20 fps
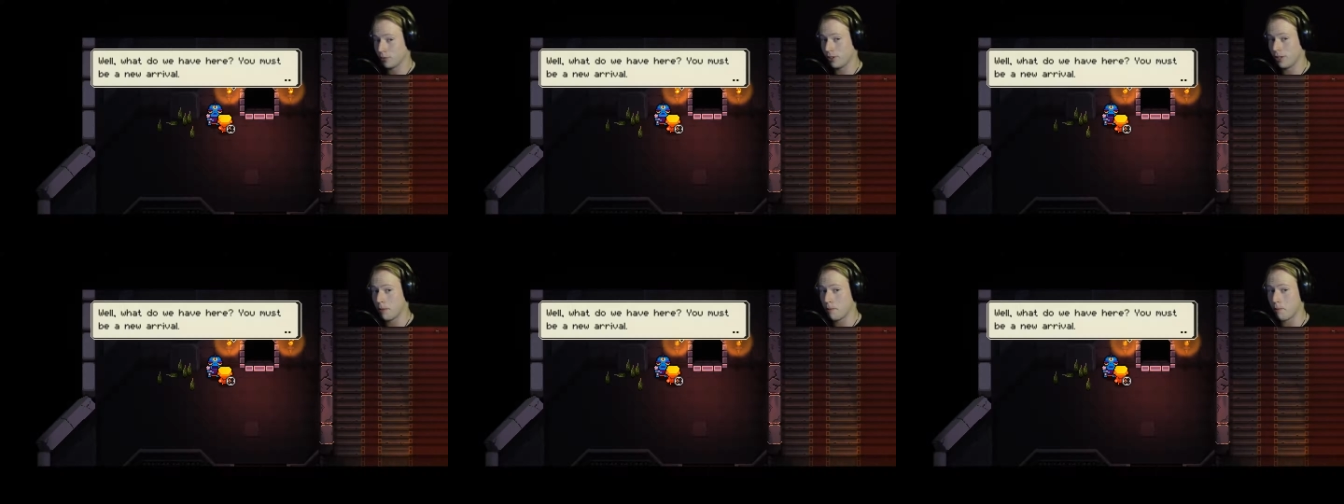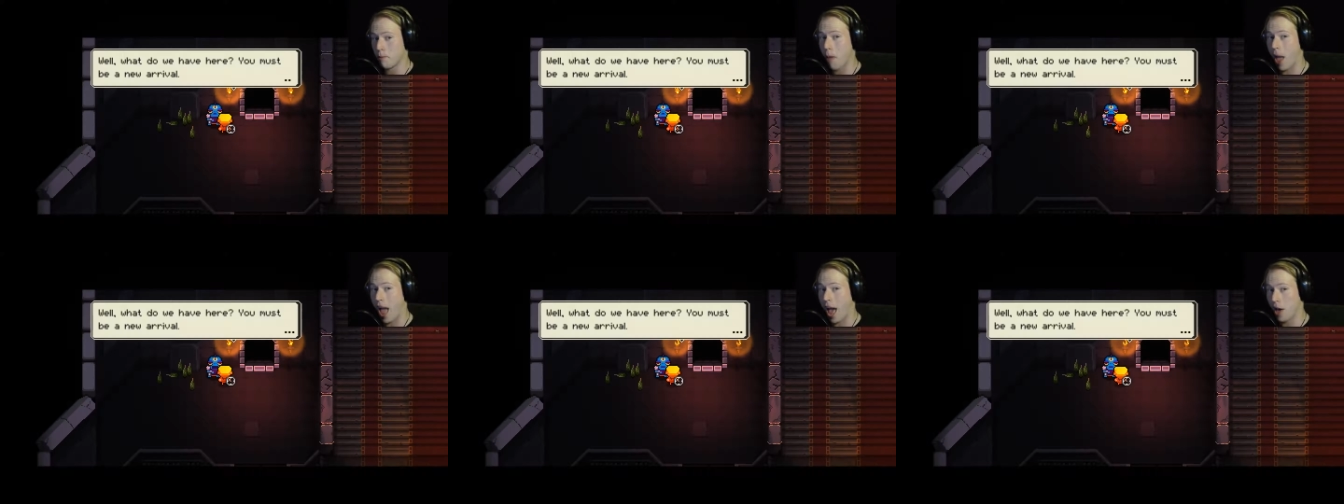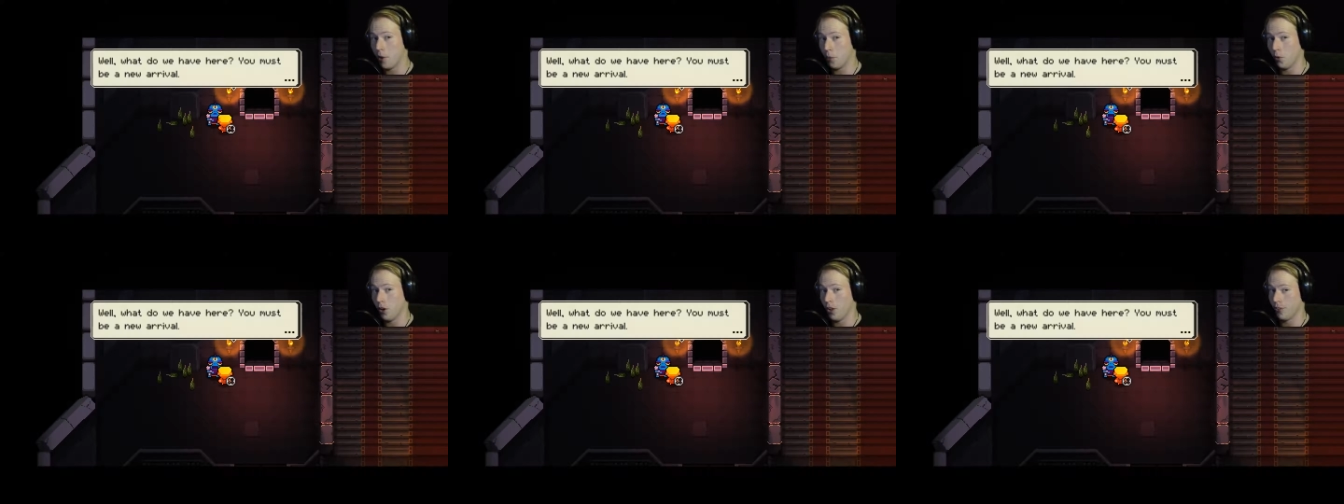really
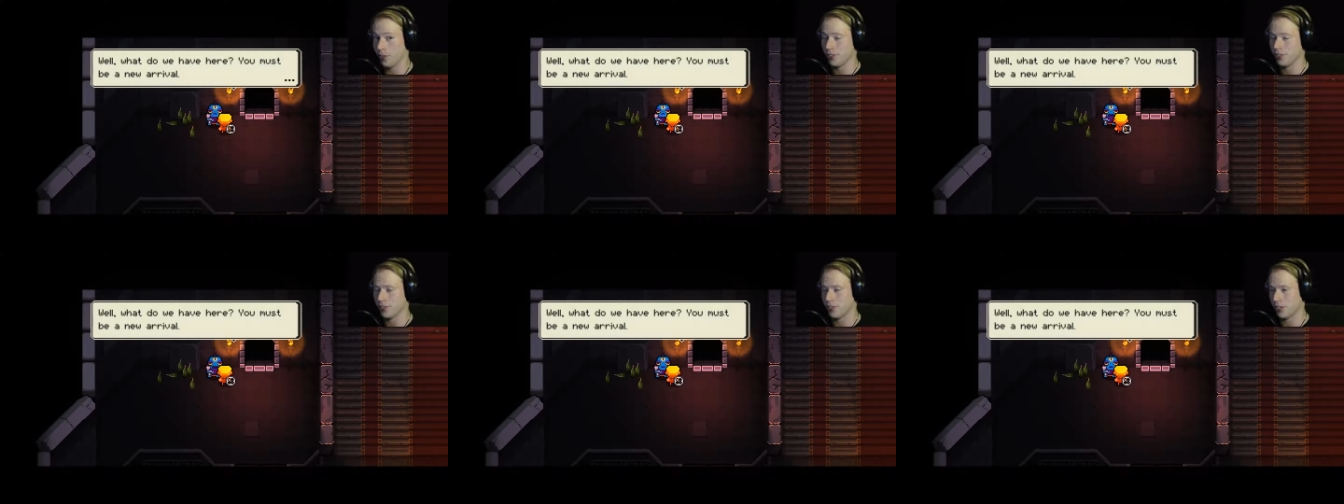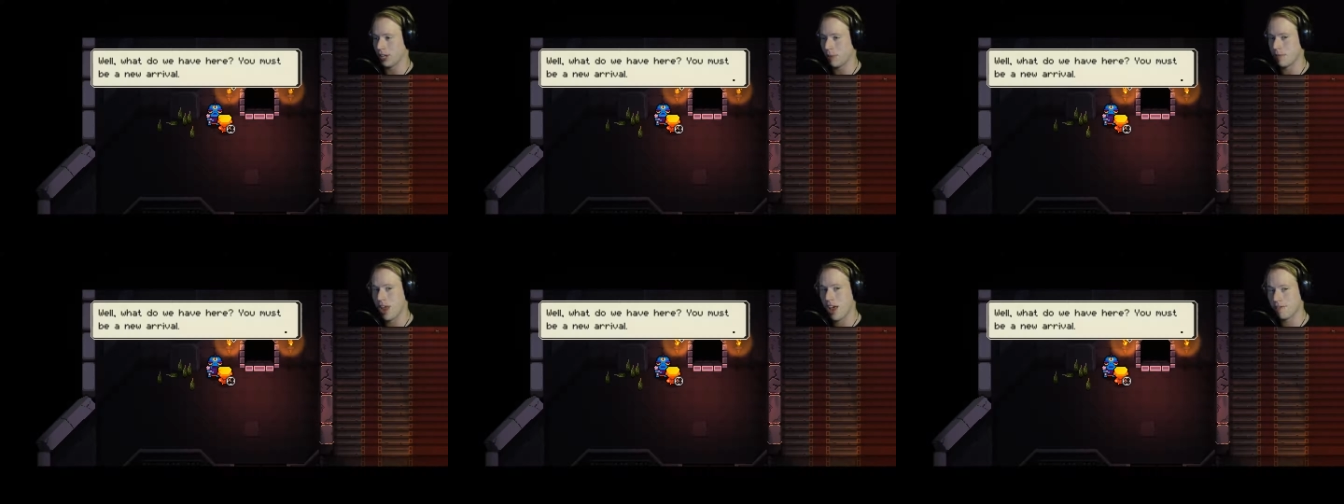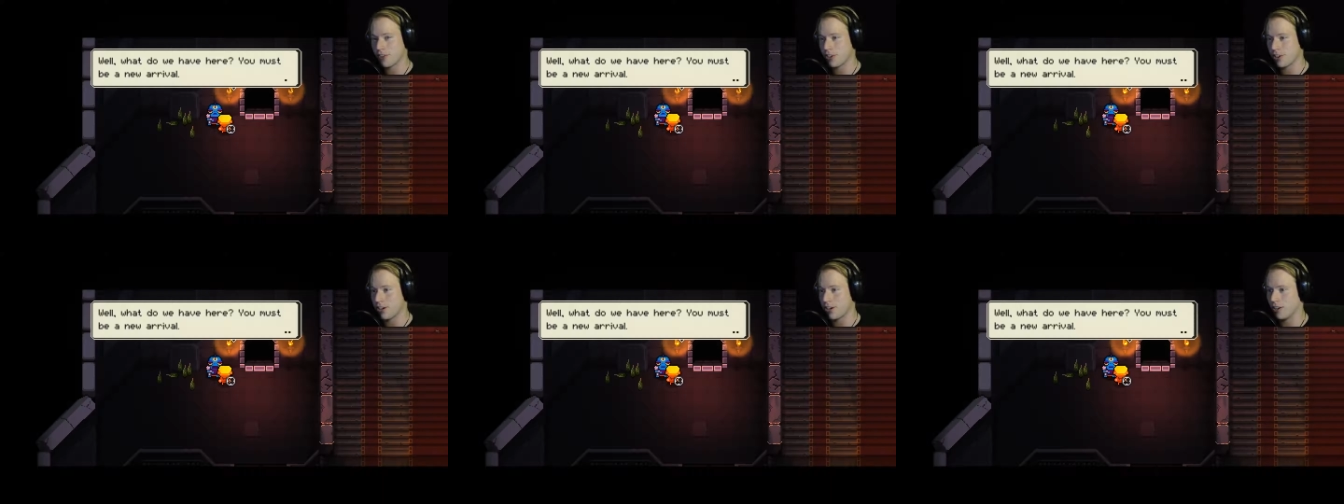bad ones, because I'm not
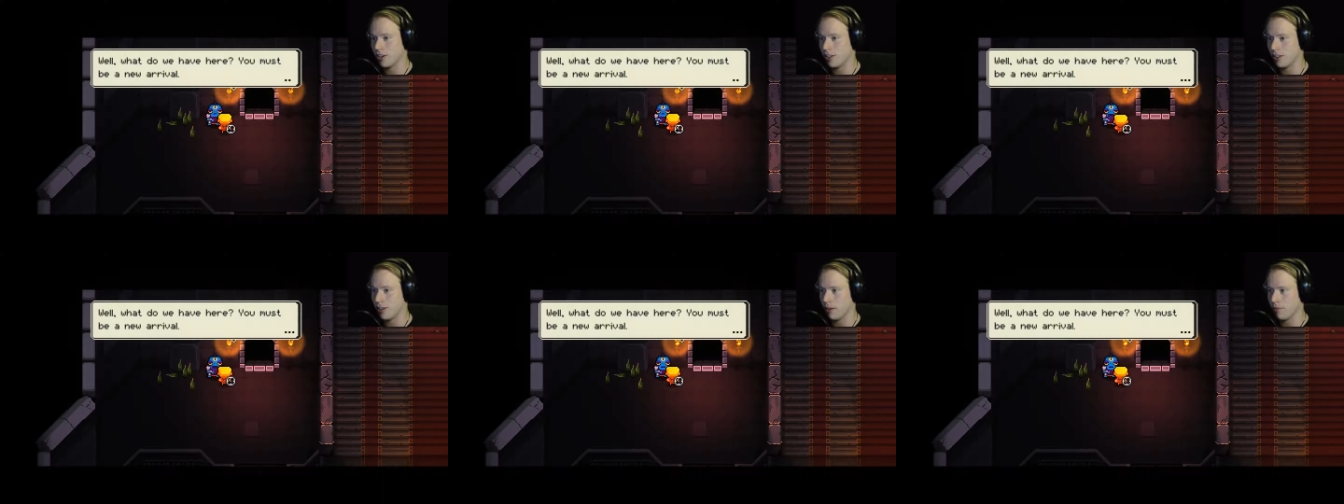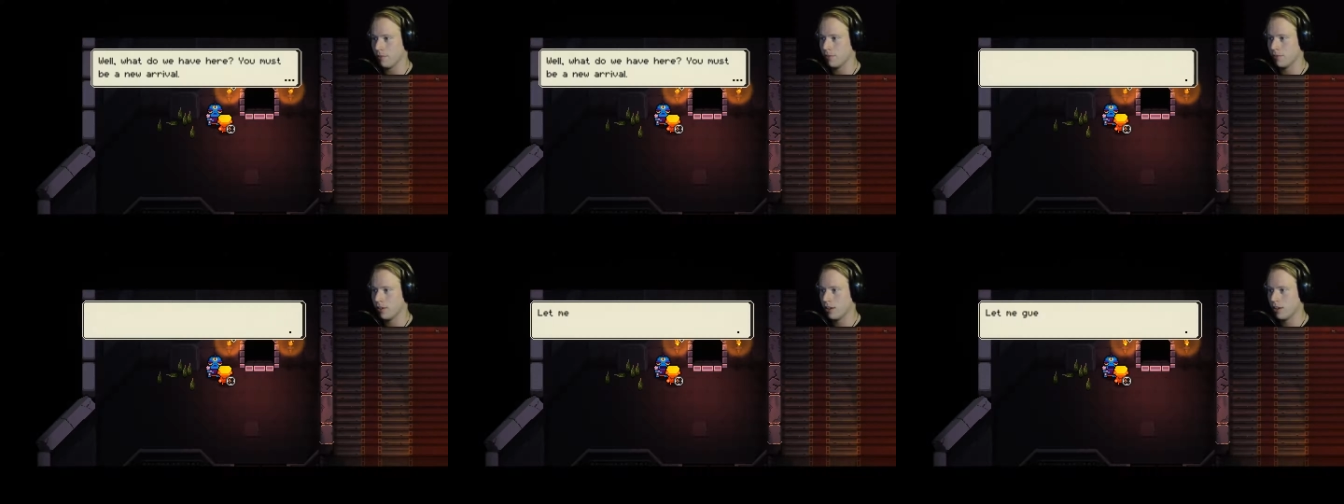very good at them.